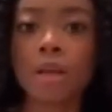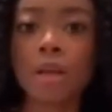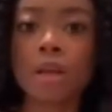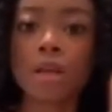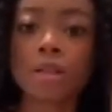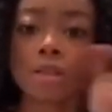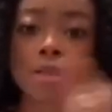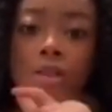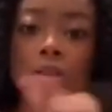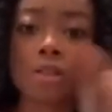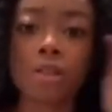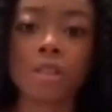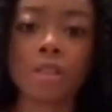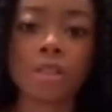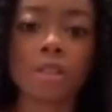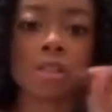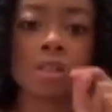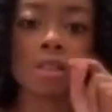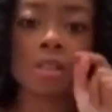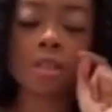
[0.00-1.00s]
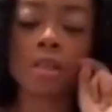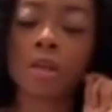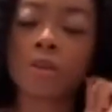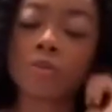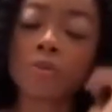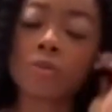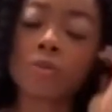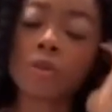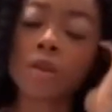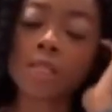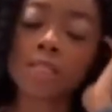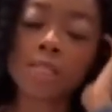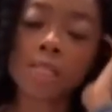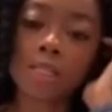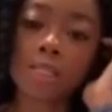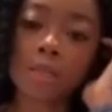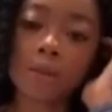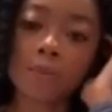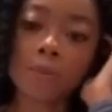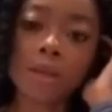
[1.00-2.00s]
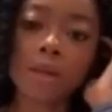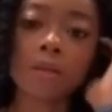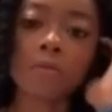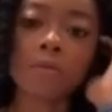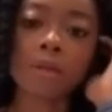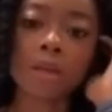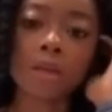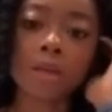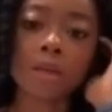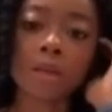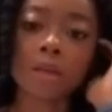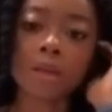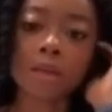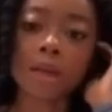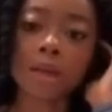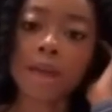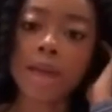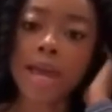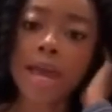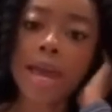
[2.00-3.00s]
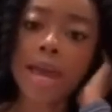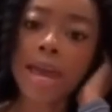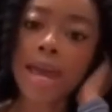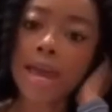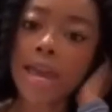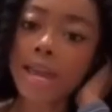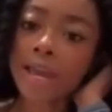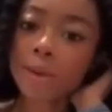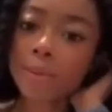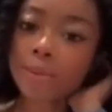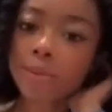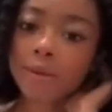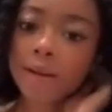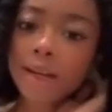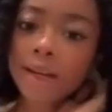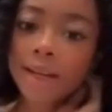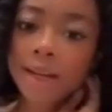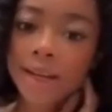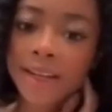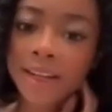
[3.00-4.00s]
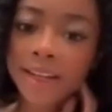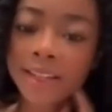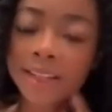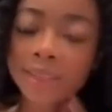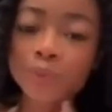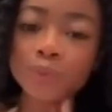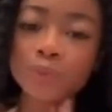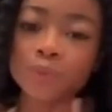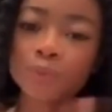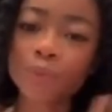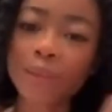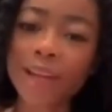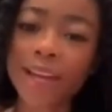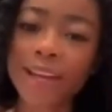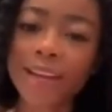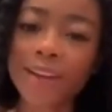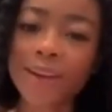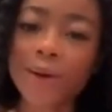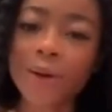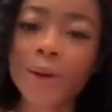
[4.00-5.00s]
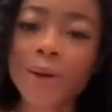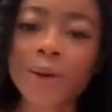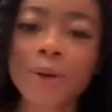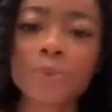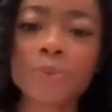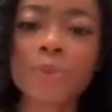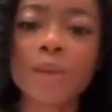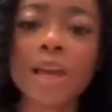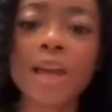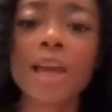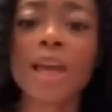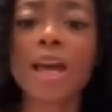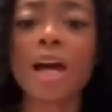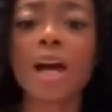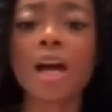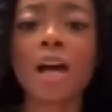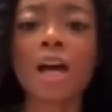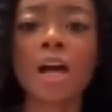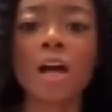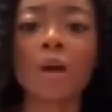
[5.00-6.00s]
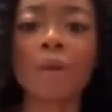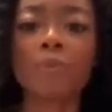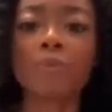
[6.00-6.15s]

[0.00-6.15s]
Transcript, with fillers: why did you turn the comments off i didn't turn them off on live i don't know why they're turned off that's why i told you guys